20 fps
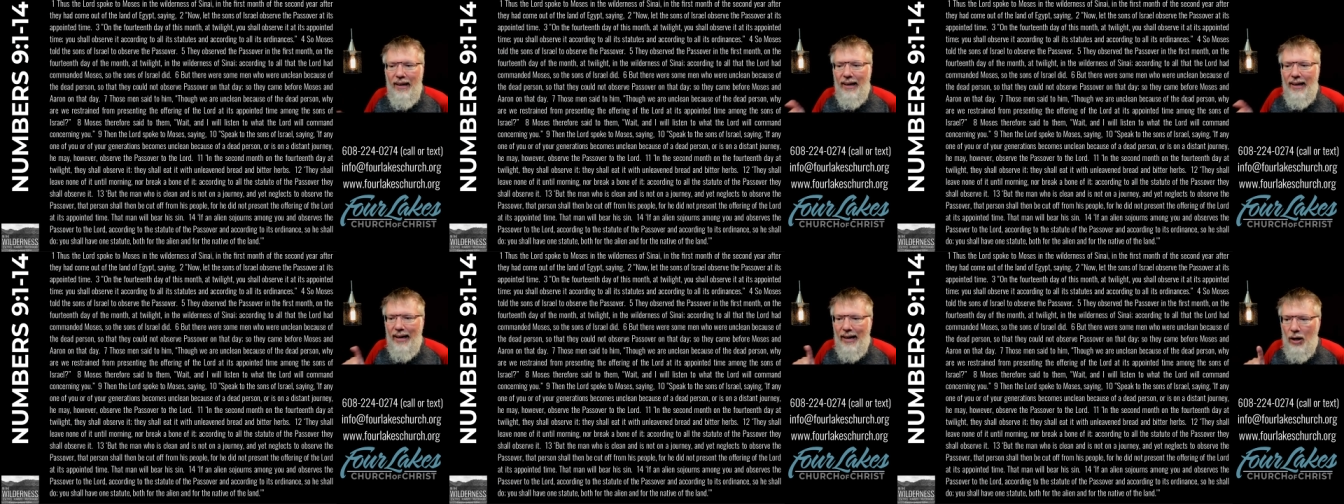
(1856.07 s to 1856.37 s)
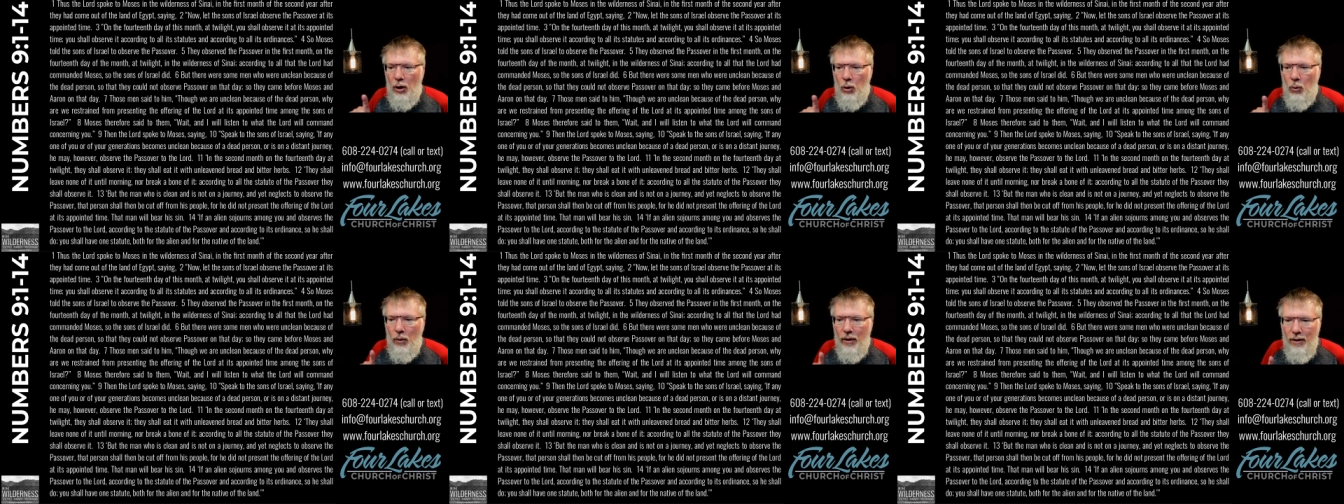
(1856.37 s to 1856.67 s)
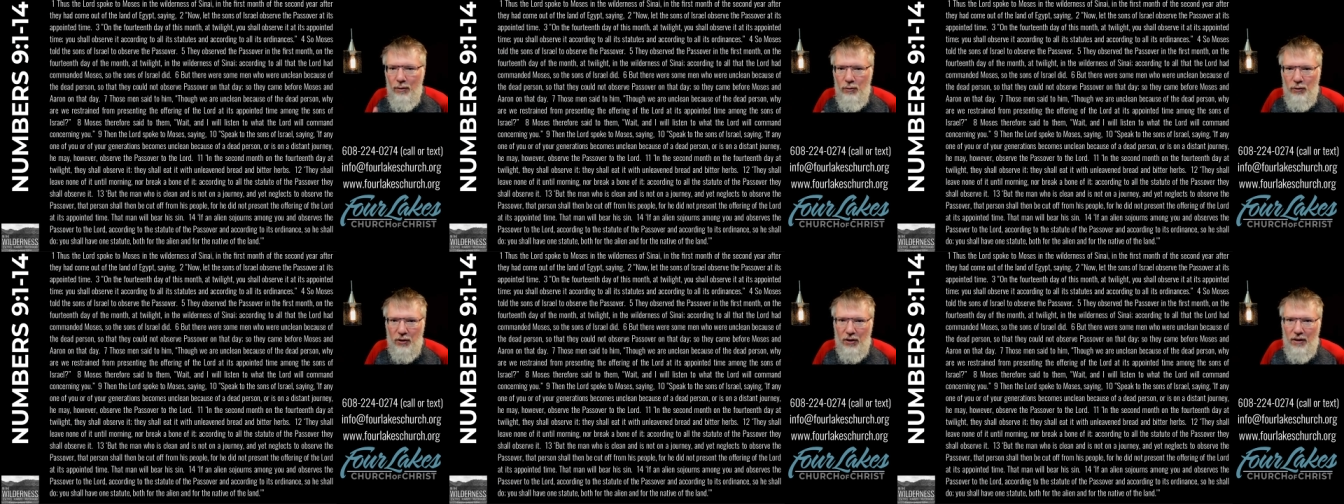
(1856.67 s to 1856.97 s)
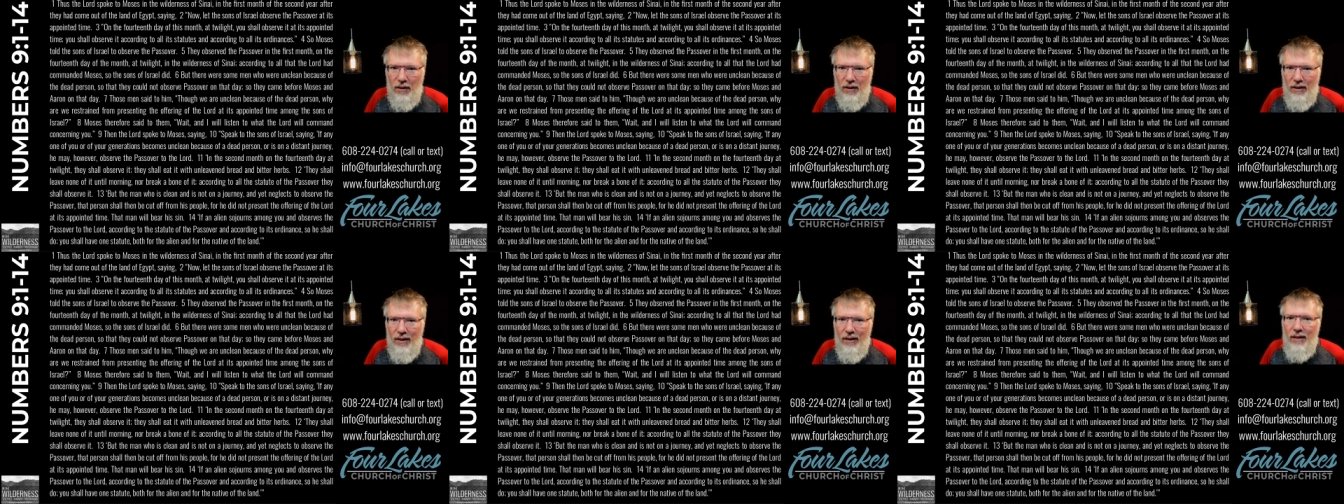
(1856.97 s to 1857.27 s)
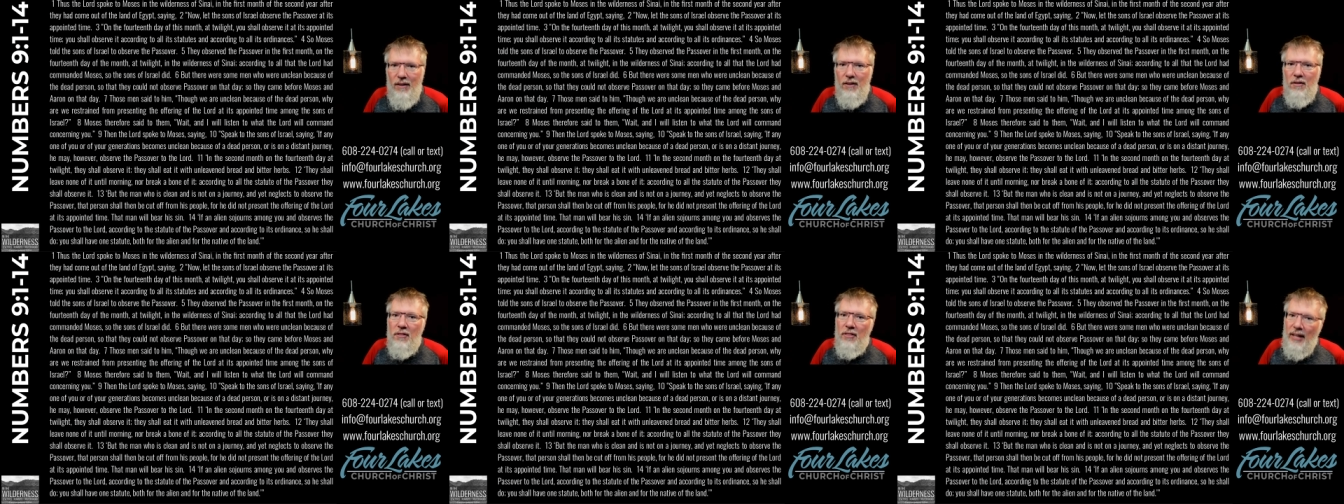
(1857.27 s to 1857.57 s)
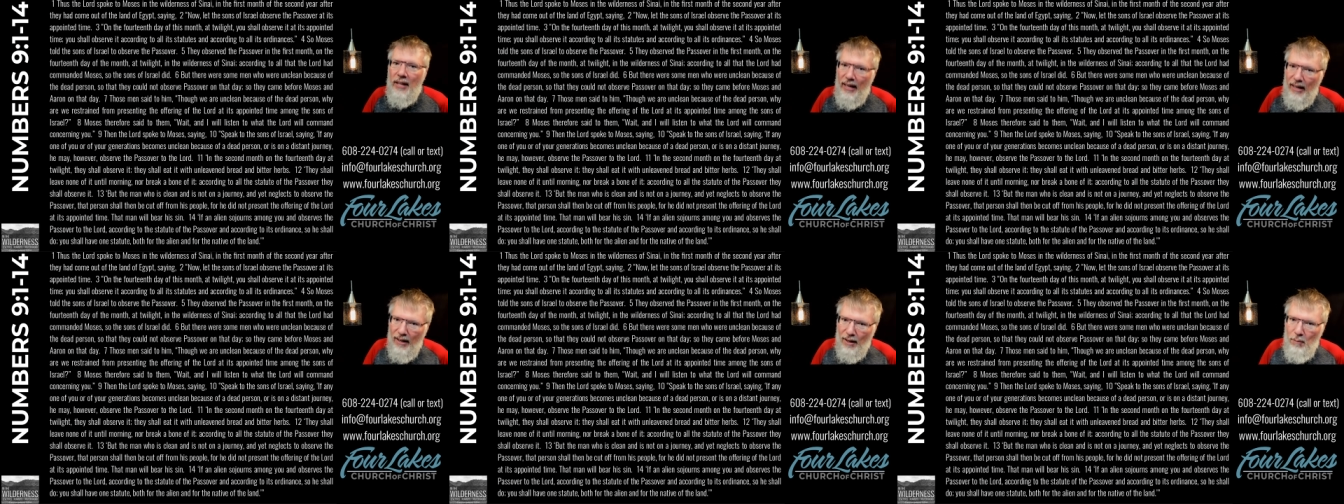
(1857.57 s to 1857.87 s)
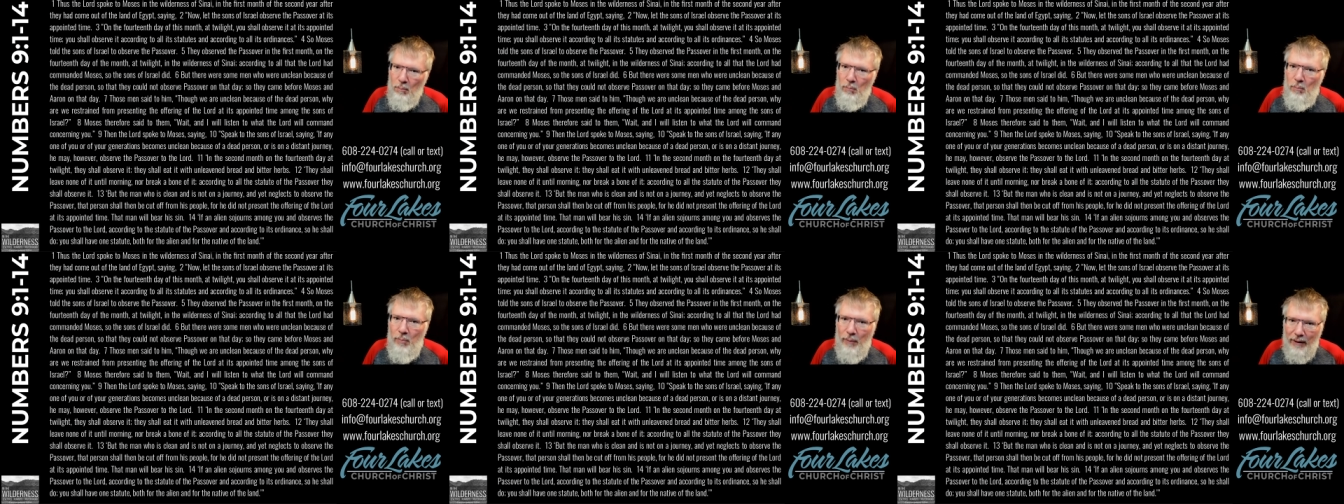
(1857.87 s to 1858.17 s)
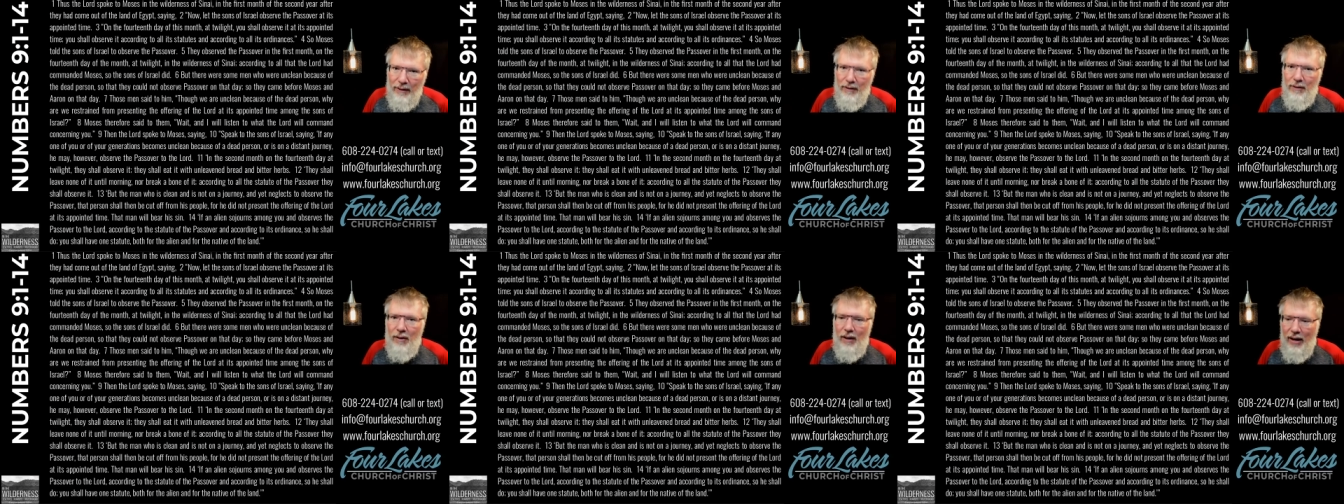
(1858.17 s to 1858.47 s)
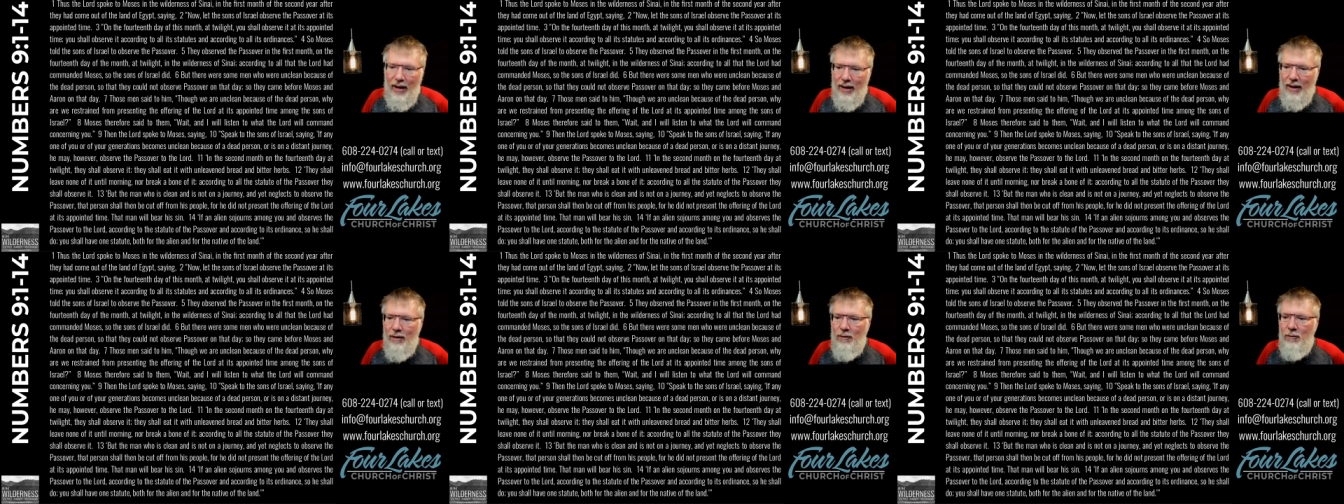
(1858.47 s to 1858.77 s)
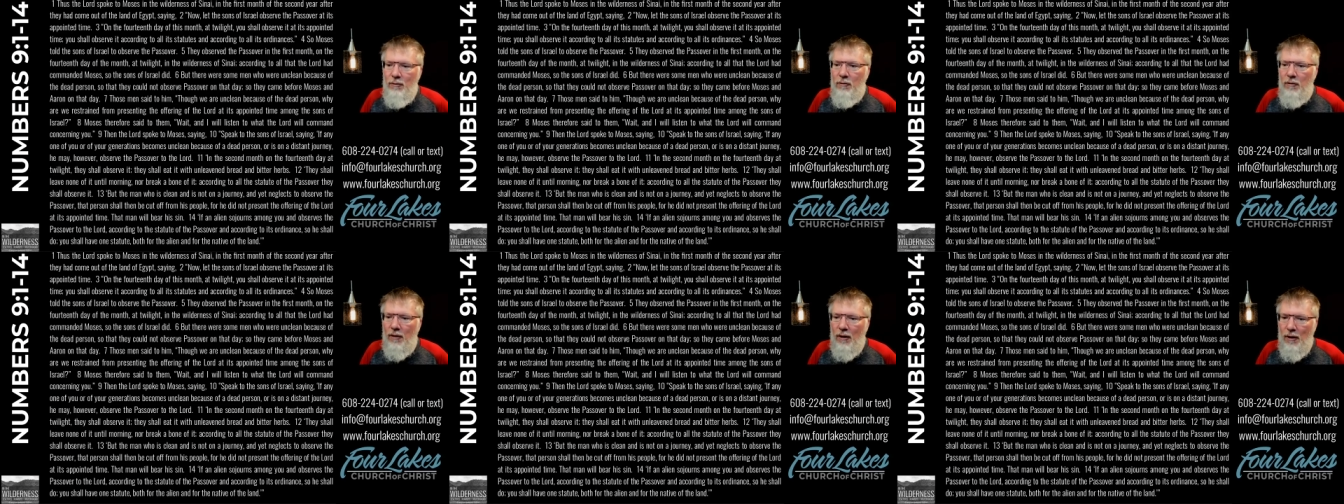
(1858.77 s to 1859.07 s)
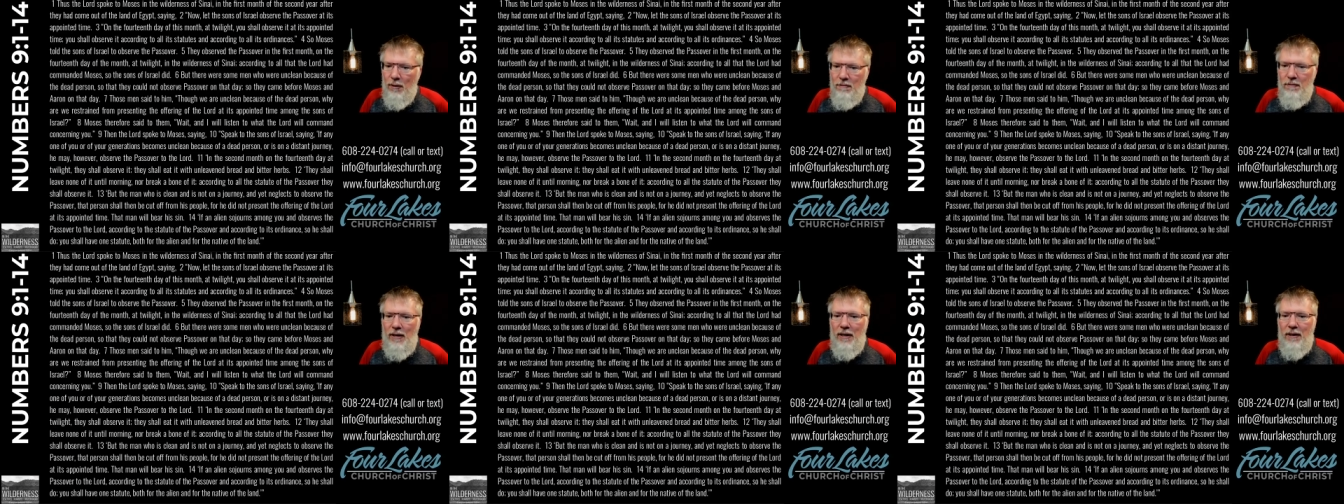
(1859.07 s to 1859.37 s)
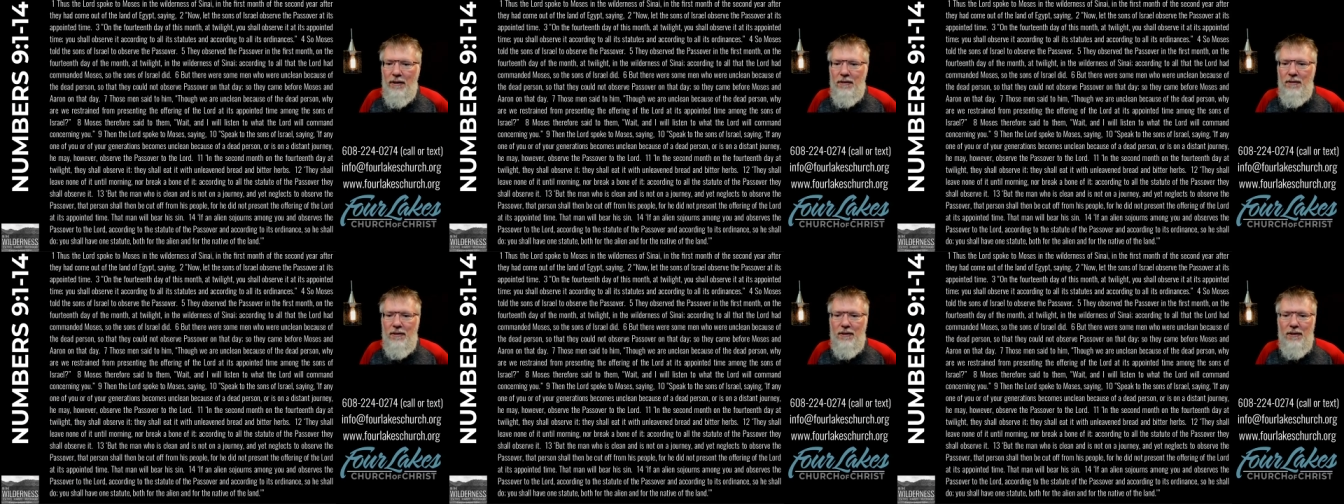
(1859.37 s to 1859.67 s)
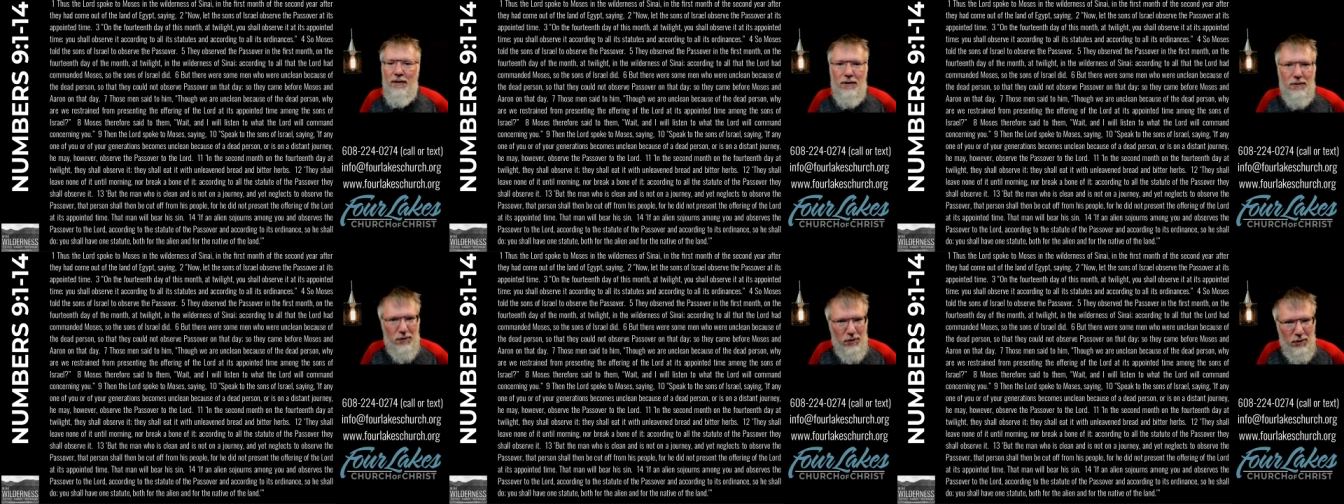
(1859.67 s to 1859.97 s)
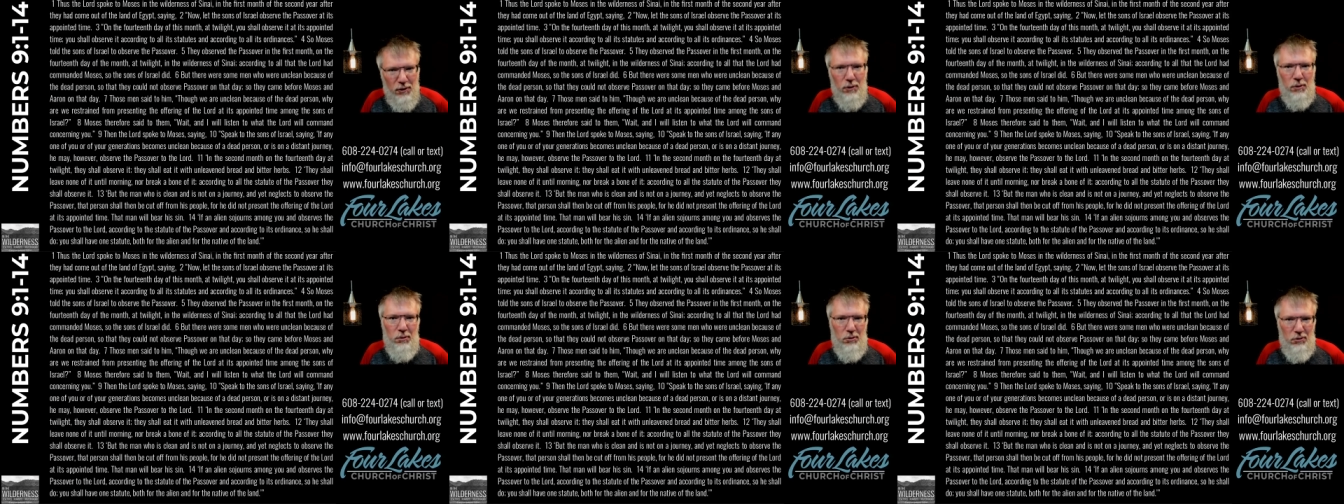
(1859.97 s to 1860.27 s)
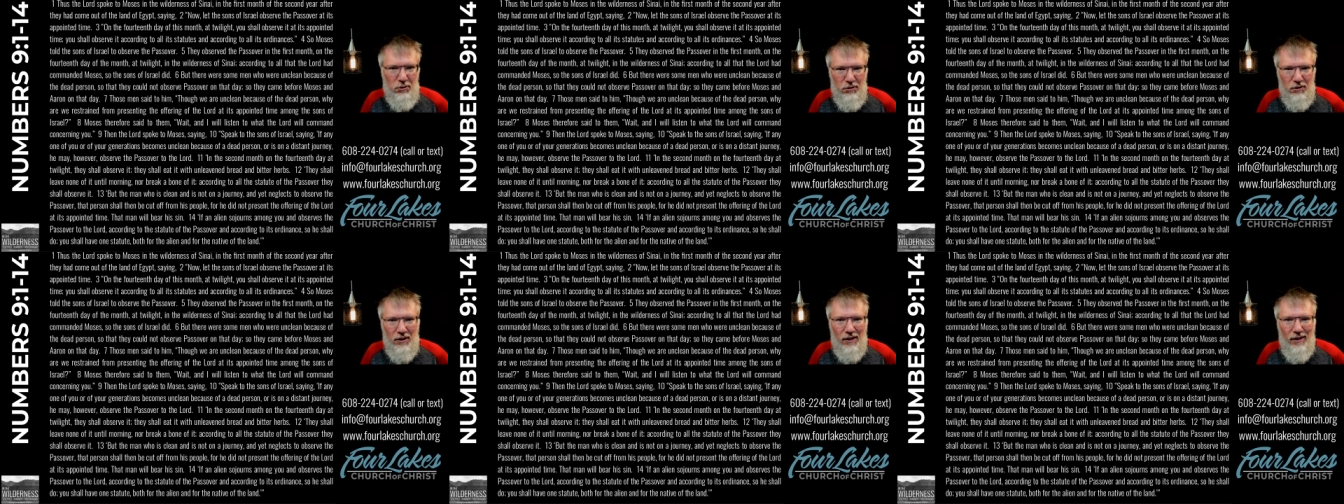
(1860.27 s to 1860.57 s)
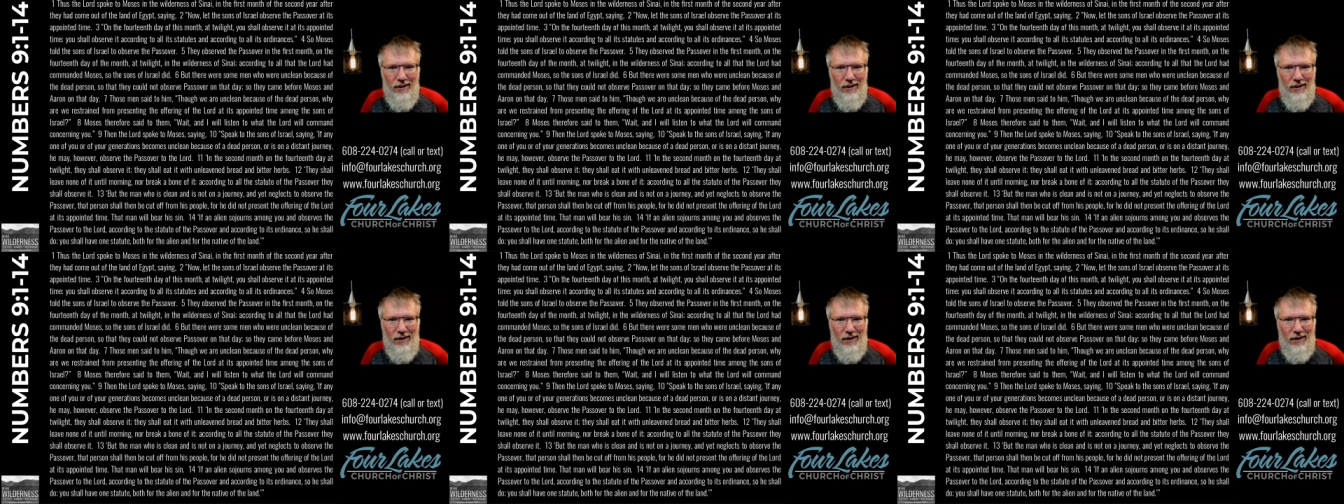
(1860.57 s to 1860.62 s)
However, they had better have a valid excuse.